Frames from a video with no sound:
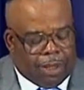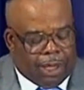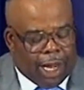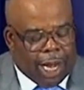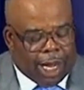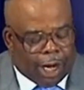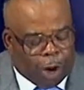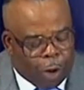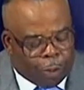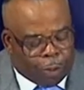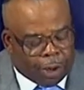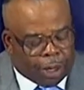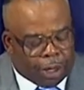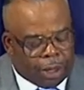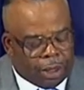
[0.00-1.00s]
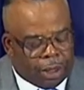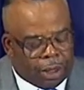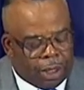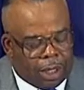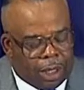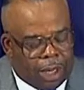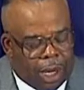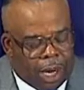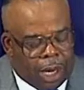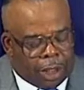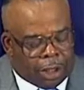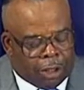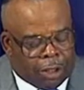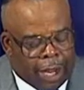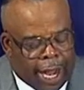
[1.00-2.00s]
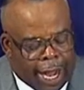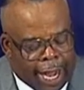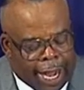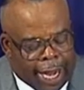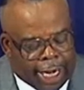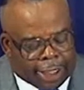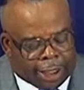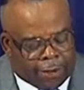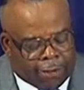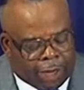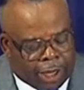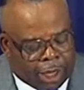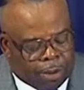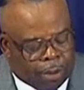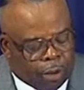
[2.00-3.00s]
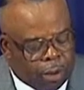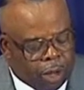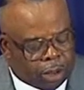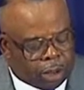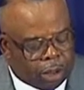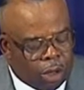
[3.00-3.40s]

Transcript: and open unto the eyes of him which